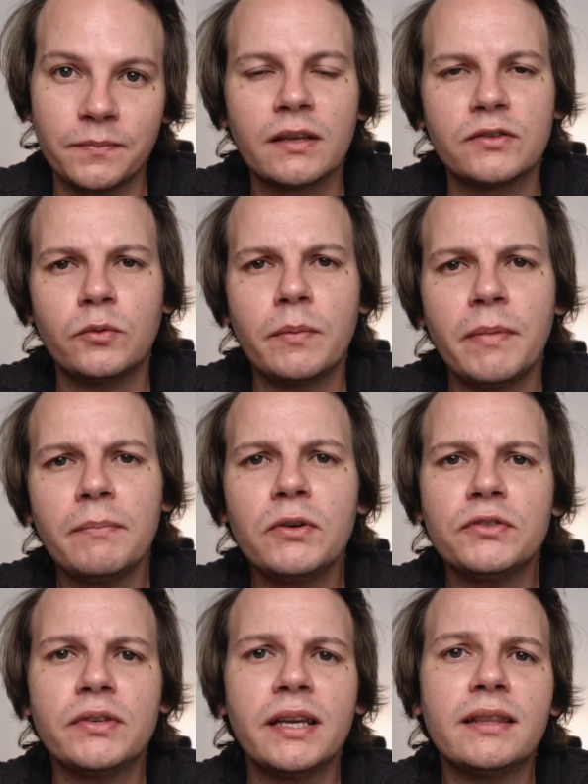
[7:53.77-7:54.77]
So
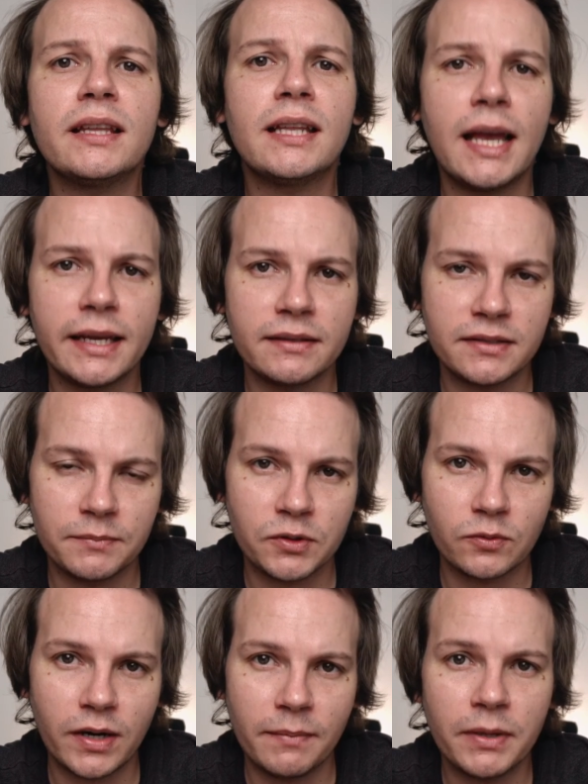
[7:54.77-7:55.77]
remember to hit that like and
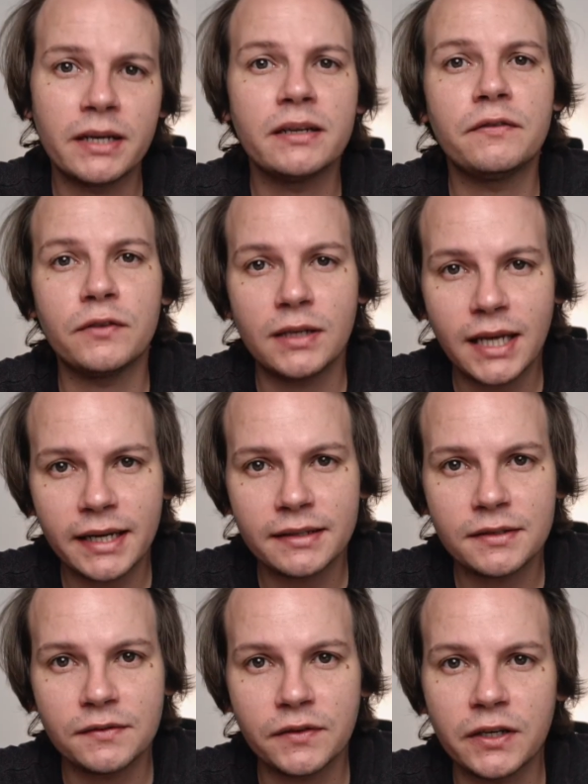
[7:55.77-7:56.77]
subscribe button if you
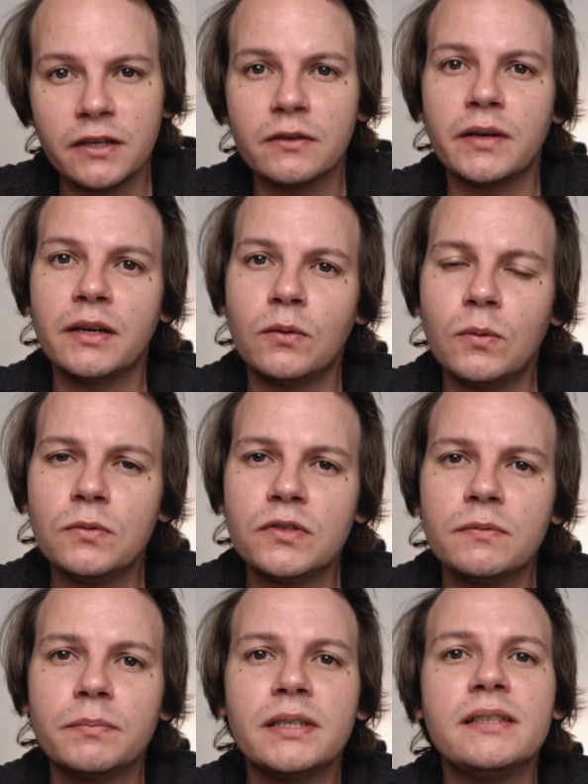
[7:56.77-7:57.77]
like this video, and
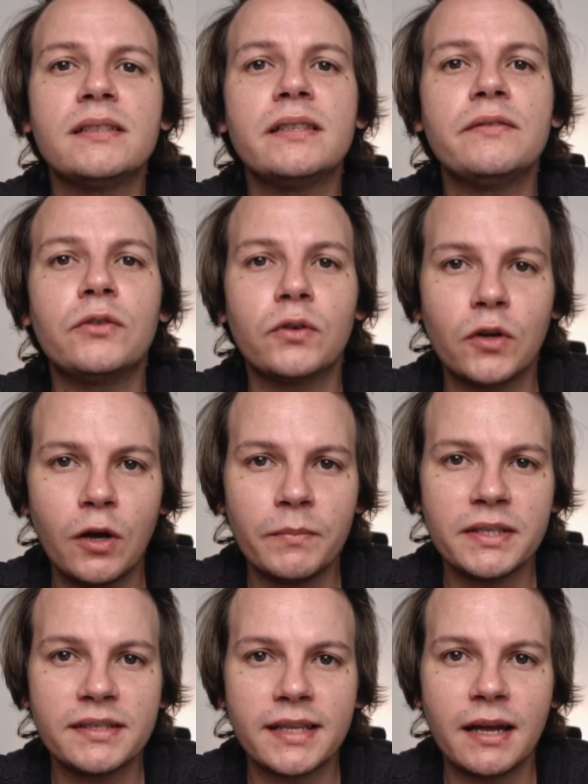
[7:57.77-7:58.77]
also please leave your
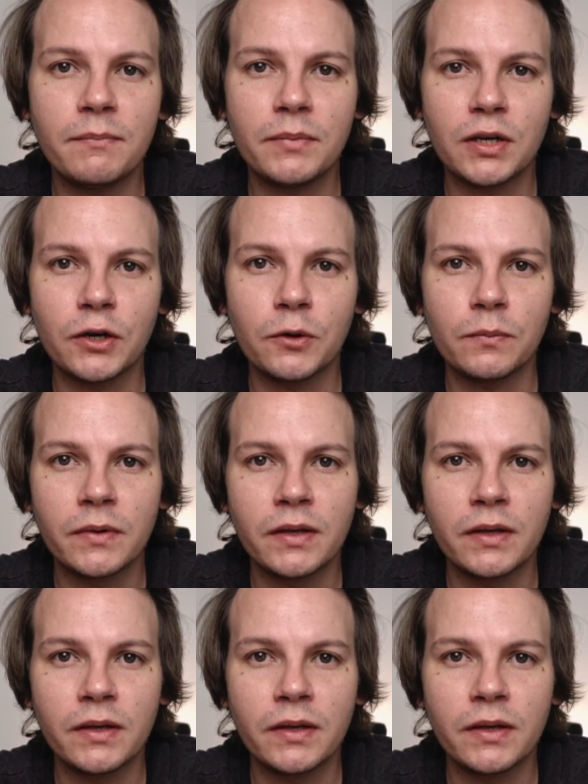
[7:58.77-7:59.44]
comments down below.